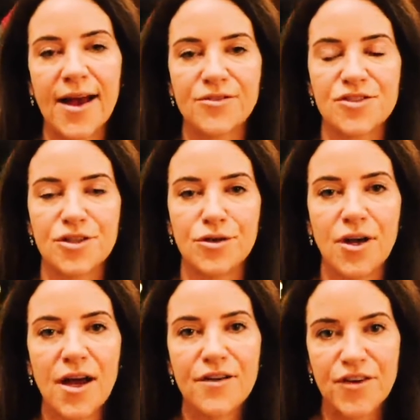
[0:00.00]
how to
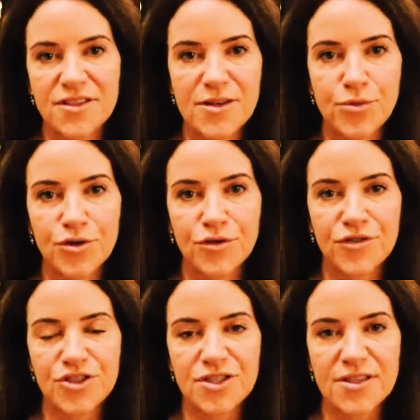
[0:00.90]
firstly put your
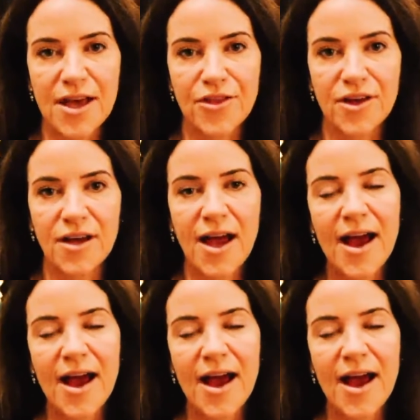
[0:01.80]
vision together,